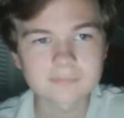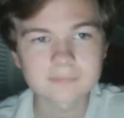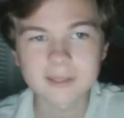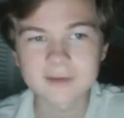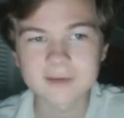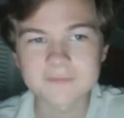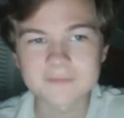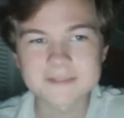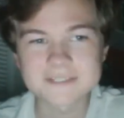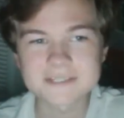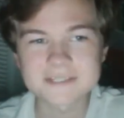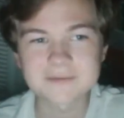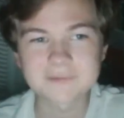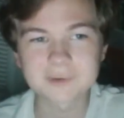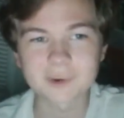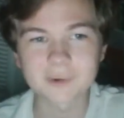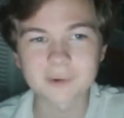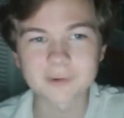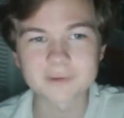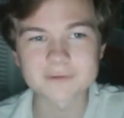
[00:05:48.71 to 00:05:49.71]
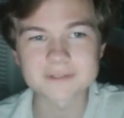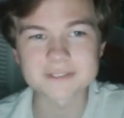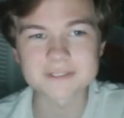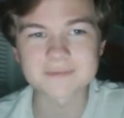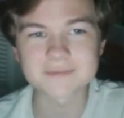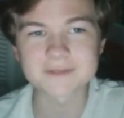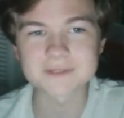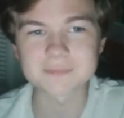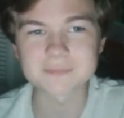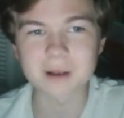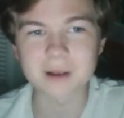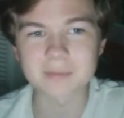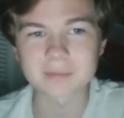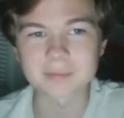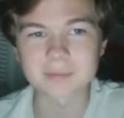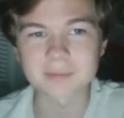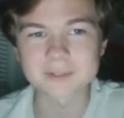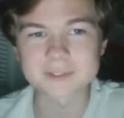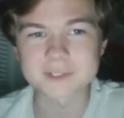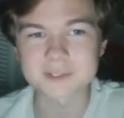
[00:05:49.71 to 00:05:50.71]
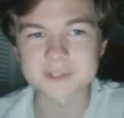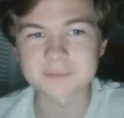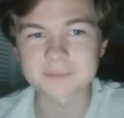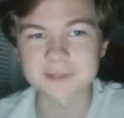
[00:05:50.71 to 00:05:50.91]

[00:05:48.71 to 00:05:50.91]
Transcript: None of this even argues that this probably took